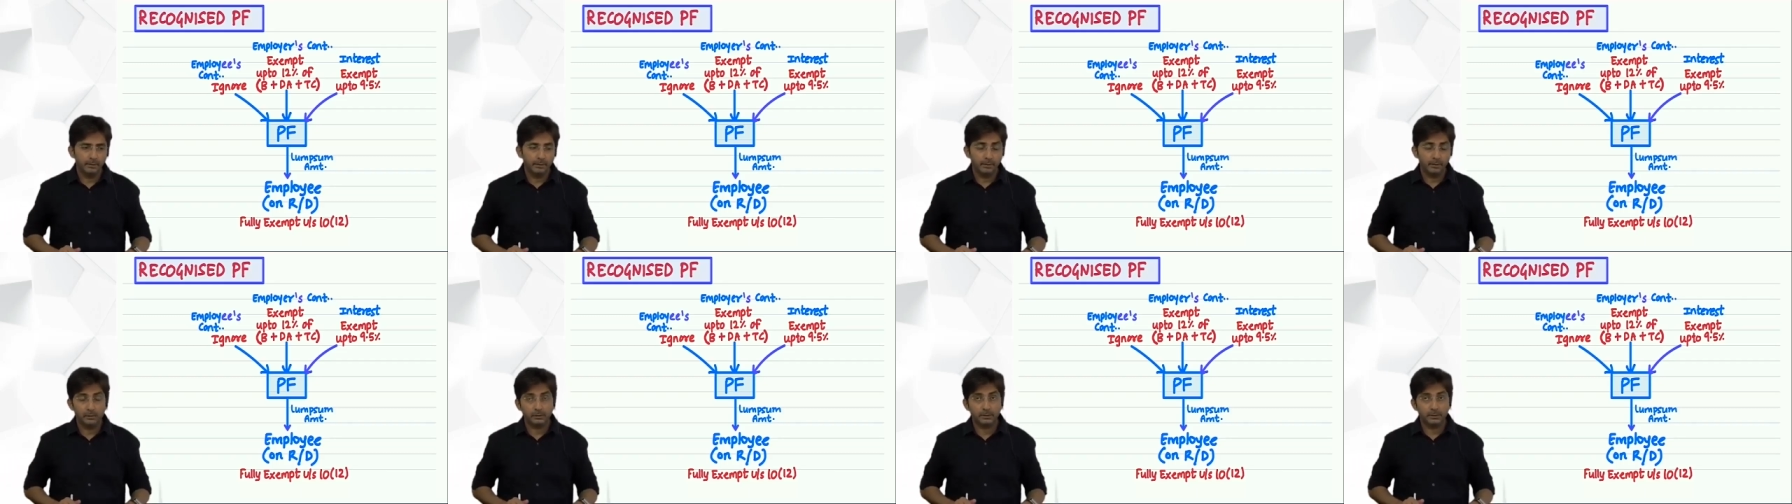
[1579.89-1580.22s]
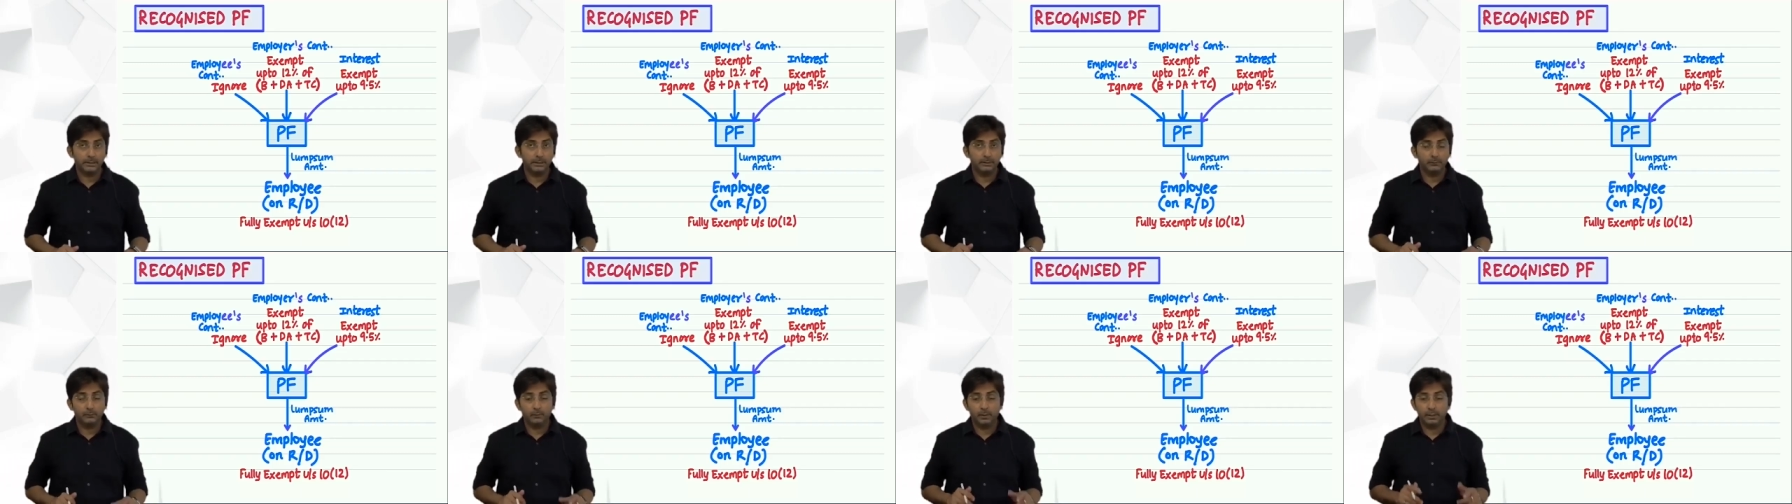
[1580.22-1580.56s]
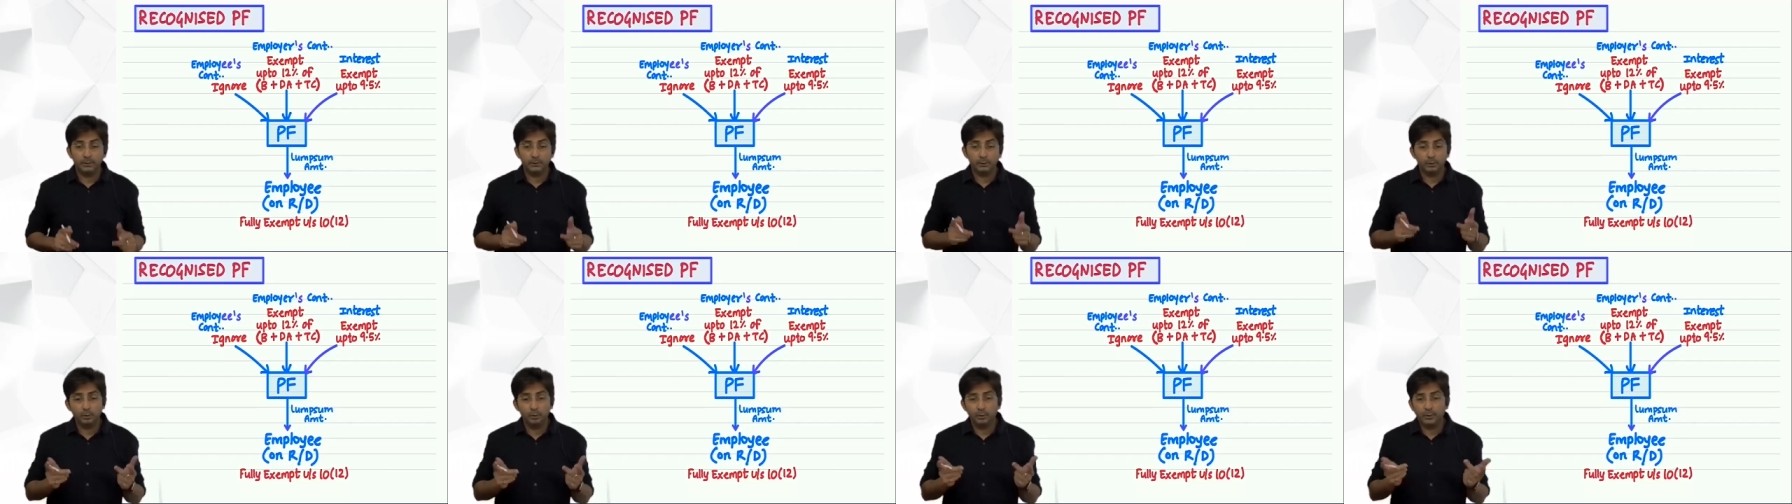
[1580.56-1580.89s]
Now see,
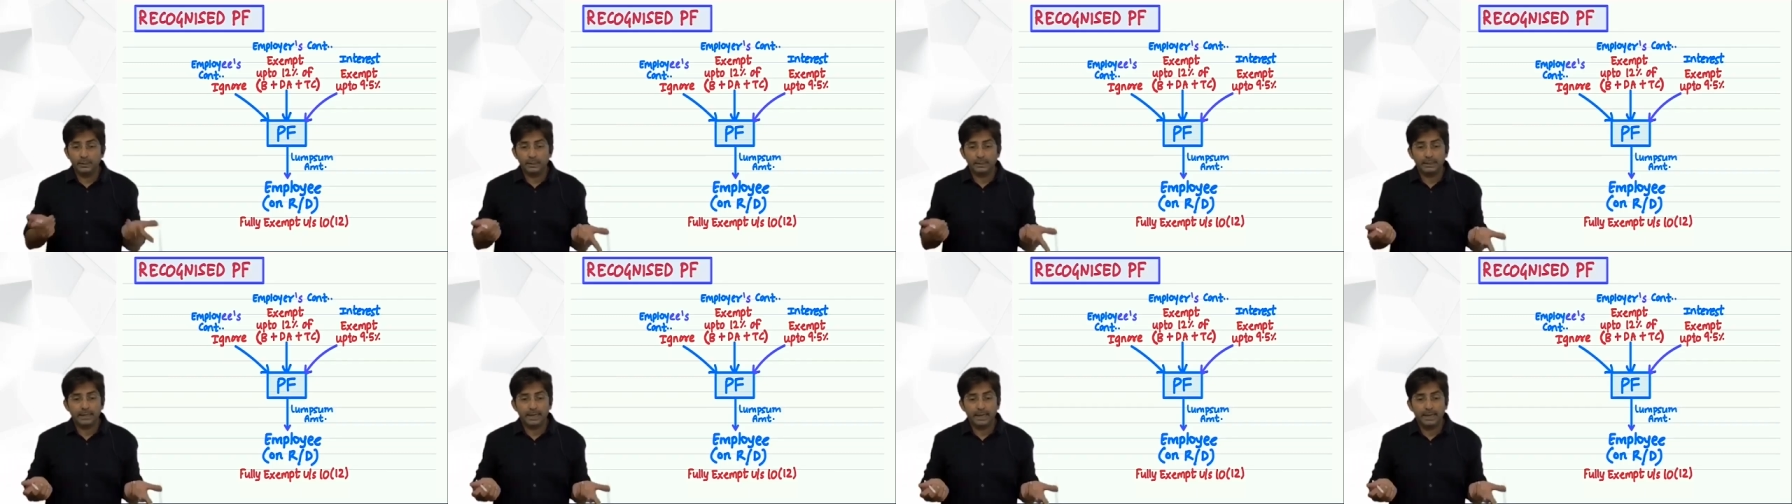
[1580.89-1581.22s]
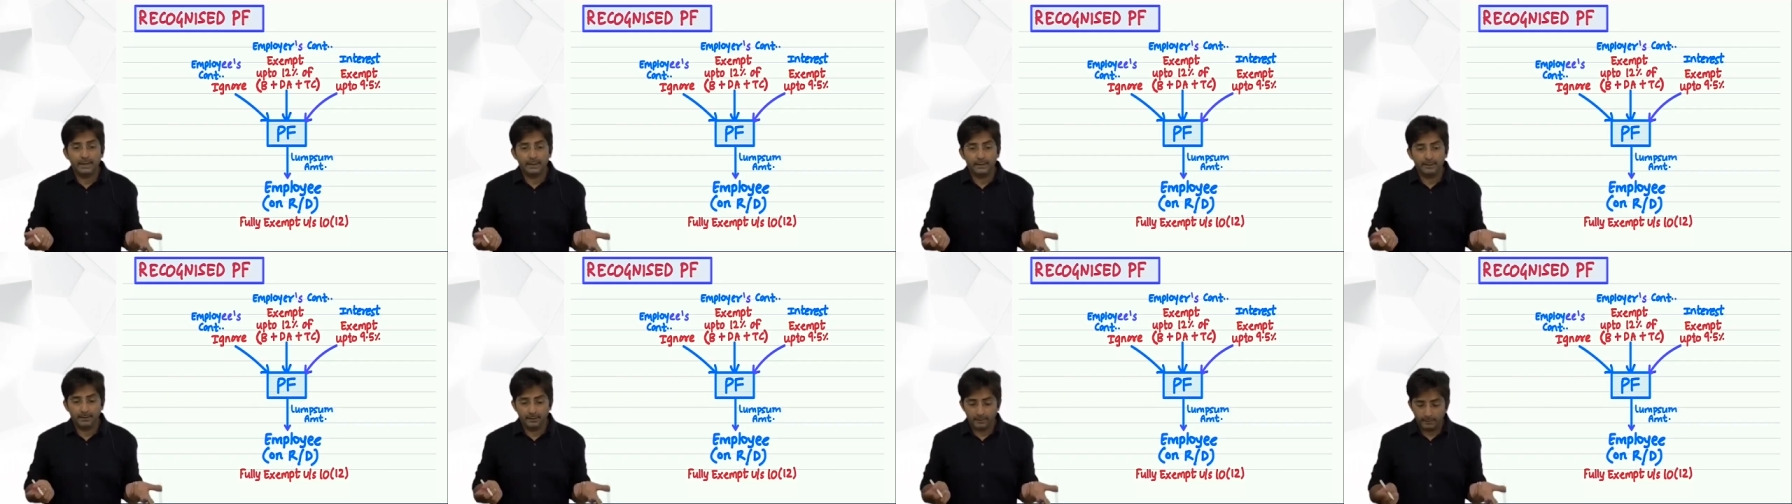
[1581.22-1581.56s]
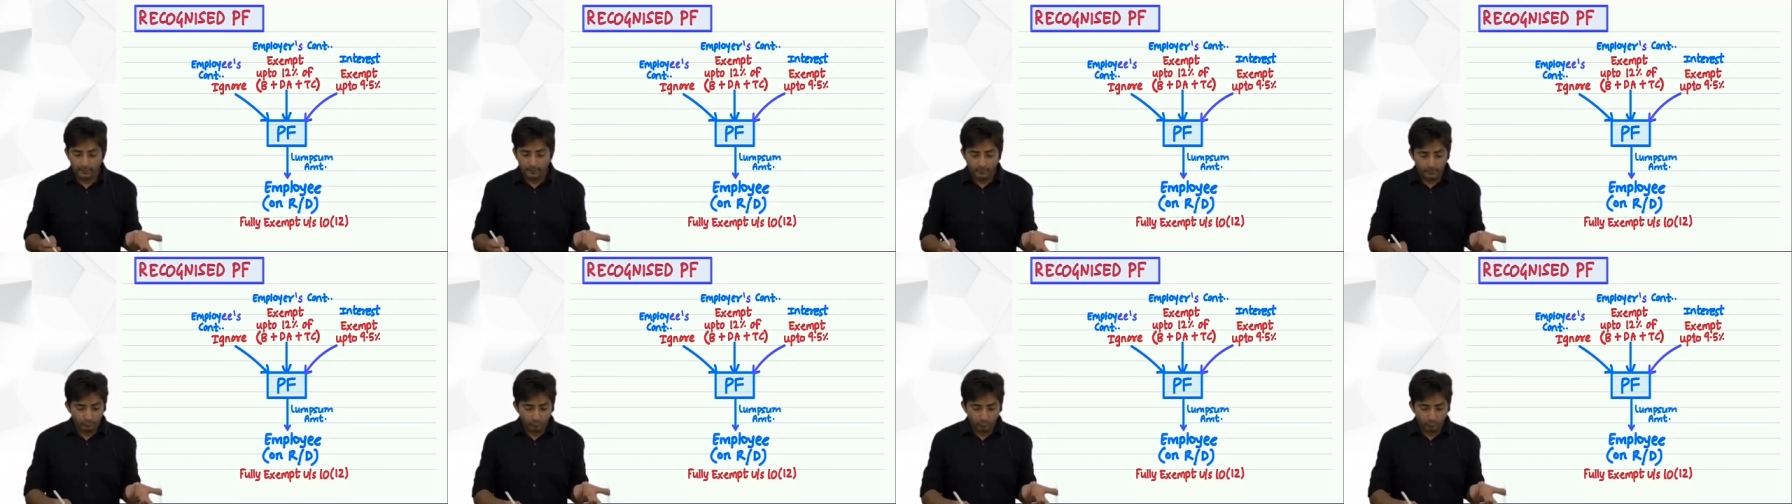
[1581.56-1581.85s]
once you retire,